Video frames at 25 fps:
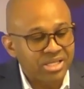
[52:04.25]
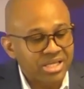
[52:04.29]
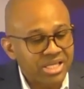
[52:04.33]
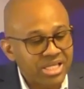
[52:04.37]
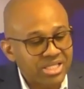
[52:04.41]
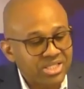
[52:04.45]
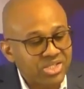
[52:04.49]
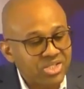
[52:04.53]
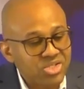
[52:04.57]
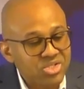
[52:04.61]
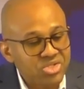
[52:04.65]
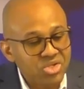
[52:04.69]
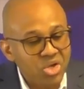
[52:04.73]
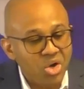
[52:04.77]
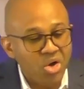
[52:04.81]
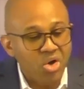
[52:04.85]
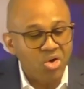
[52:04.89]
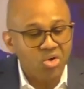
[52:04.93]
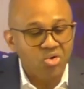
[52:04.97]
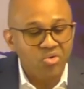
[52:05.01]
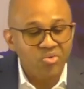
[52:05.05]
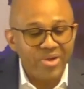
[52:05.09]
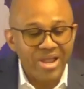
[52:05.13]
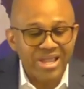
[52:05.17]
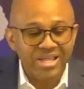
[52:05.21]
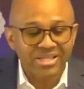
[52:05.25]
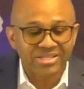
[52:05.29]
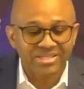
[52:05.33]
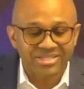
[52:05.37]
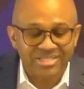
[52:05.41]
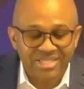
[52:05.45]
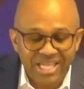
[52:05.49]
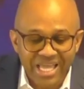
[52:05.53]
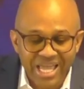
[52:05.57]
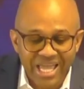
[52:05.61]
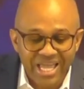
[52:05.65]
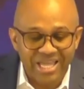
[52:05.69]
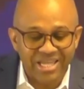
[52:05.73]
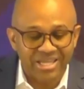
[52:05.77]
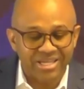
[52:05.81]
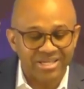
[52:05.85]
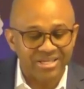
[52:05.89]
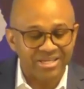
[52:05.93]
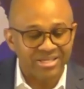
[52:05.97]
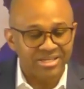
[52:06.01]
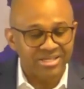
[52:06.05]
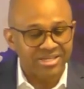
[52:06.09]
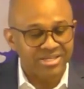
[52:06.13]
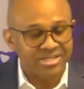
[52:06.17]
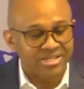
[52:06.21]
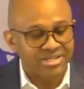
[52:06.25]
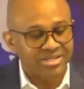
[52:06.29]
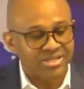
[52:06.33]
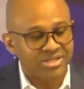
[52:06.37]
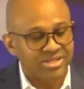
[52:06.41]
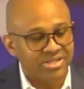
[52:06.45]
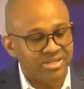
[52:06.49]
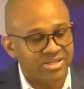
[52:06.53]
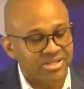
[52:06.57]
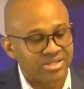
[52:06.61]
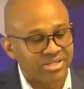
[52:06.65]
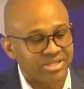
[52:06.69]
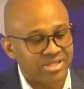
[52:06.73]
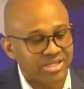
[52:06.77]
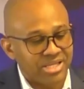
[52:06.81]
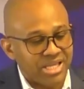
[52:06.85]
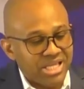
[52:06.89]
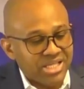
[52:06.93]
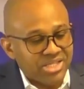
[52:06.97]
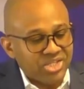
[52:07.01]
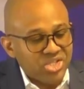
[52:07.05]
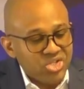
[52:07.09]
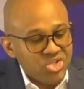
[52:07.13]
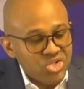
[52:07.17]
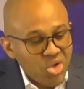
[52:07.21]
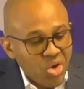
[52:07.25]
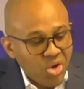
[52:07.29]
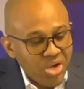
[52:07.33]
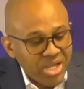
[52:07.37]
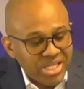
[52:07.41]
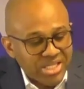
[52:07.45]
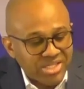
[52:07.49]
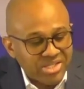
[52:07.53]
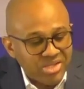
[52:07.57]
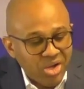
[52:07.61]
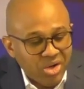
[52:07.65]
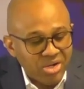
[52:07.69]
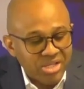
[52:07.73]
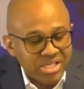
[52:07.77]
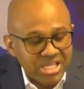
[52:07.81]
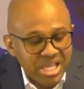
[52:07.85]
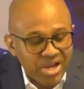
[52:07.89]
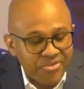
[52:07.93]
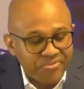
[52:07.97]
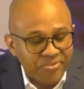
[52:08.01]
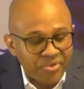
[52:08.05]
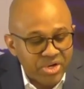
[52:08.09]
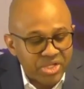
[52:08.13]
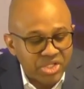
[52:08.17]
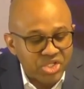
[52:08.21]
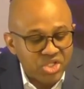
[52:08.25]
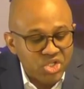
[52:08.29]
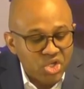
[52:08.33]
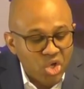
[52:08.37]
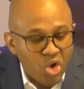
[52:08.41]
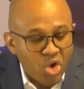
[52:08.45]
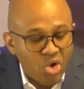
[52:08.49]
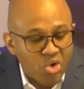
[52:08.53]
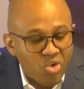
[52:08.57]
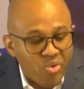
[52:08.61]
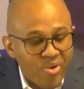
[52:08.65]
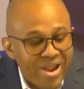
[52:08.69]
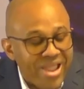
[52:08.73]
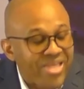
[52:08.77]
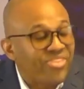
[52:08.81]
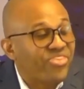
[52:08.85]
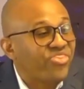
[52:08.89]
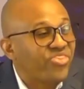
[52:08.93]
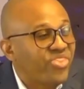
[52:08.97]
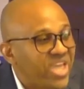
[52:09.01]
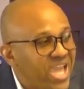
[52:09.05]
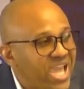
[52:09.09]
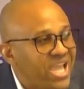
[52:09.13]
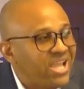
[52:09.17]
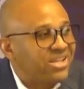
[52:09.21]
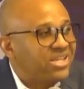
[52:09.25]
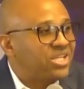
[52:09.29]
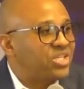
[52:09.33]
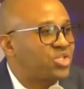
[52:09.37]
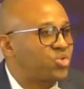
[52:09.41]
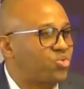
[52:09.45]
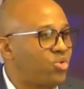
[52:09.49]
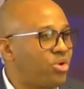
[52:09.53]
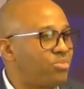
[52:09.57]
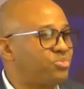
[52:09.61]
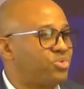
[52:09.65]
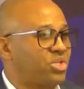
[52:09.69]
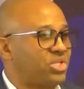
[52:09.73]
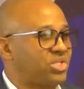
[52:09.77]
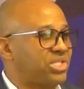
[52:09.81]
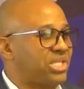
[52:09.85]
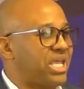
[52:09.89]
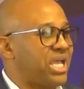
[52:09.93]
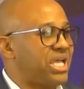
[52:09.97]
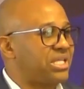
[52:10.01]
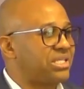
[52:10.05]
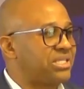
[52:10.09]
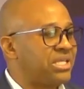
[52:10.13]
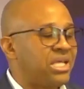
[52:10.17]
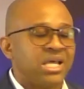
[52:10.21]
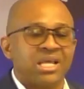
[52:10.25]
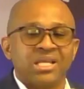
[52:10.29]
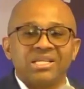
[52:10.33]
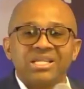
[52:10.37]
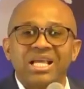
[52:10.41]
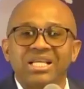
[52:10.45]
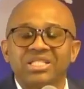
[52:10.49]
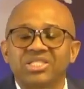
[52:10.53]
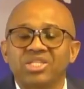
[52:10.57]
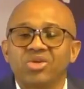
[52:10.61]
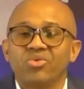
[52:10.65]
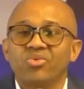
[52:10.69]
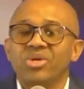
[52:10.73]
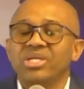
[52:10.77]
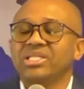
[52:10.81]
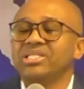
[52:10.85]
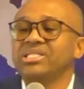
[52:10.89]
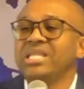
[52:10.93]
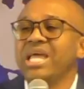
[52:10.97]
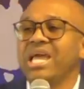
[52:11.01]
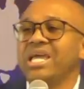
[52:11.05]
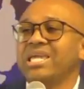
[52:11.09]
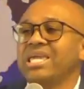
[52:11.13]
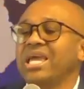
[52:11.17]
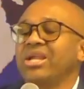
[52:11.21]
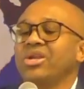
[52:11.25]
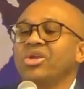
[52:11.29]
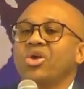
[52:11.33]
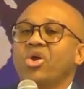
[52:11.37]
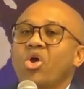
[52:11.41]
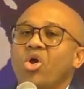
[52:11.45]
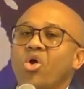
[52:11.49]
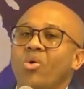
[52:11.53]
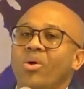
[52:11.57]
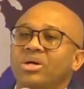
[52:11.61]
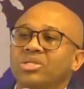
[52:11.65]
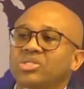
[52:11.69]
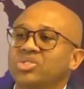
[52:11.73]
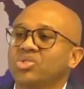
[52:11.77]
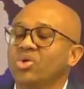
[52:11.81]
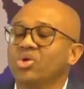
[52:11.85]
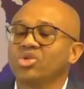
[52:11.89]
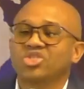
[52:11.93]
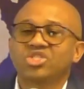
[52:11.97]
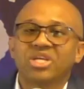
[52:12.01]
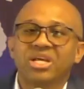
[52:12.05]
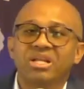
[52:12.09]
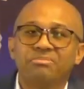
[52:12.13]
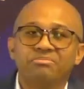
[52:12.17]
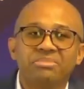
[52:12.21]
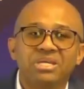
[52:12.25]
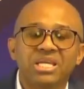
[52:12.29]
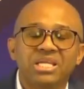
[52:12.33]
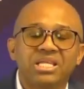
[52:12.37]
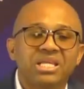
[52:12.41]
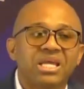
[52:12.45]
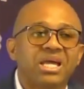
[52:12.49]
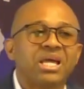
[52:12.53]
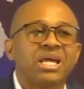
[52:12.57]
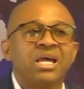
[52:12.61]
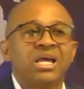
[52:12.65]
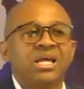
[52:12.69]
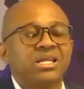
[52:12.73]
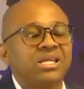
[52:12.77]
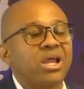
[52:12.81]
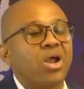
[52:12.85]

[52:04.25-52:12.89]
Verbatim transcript: It's no great thing. It's no, it's no, therefore it's no great thing, the scripture says. That's the reason they can go on social media.